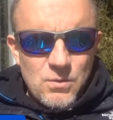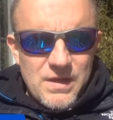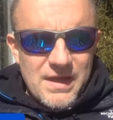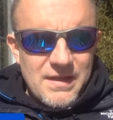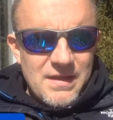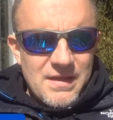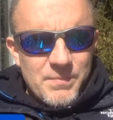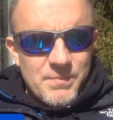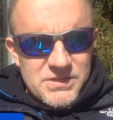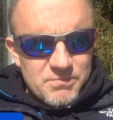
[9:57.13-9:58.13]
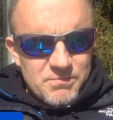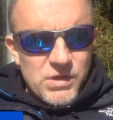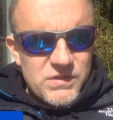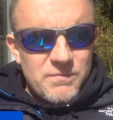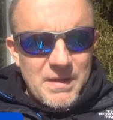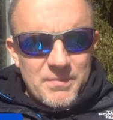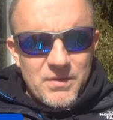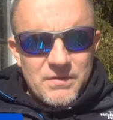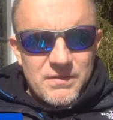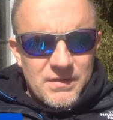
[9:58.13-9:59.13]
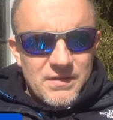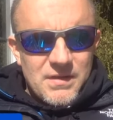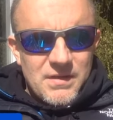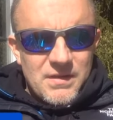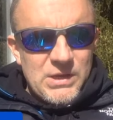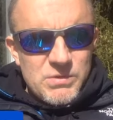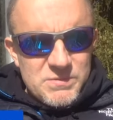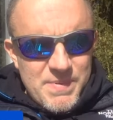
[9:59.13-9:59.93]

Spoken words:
Okay? But it's important to remember, when he was